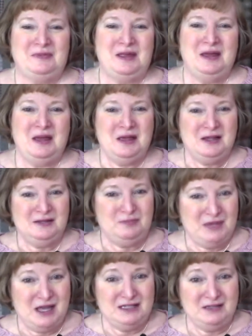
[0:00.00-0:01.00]
That's
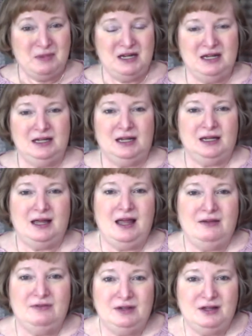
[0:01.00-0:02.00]
my knitting. I have
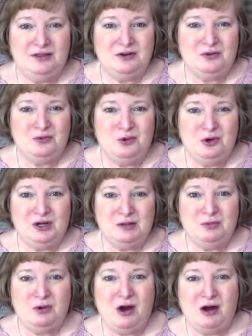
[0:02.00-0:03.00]
another work in
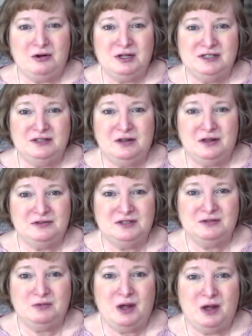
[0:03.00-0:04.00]
progress, another
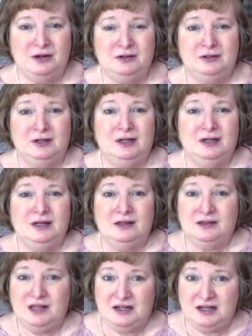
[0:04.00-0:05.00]
sweater that
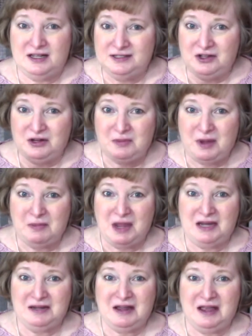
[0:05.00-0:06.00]
is on my Make
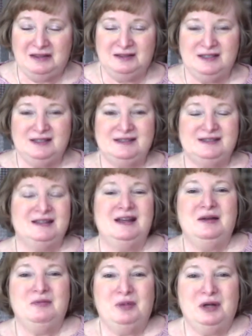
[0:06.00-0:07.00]
9 list, but
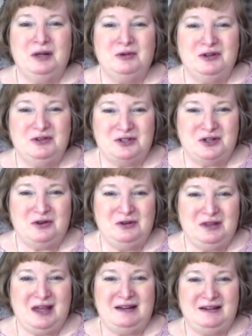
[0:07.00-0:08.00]
I'm going to show you that
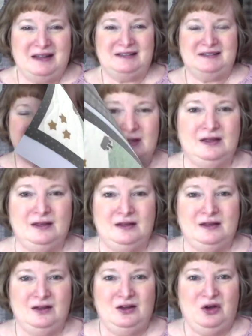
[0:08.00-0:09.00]
next time.
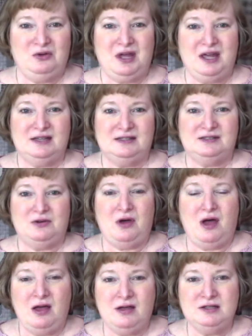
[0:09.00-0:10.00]
Okay, so on
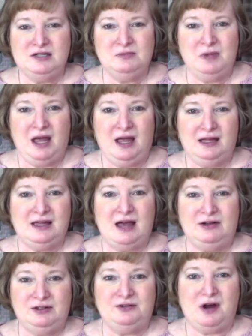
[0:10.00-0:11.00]
to my counter
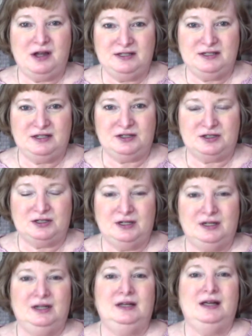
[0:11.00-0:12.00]
cross stitch.
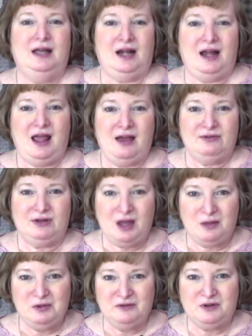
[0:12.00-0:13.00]
And I have a couple of
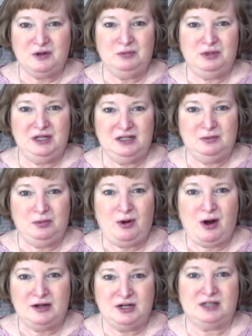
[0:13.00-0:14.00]
completed projects,
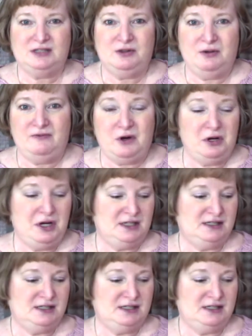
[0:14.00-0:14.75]
so I'm very excited.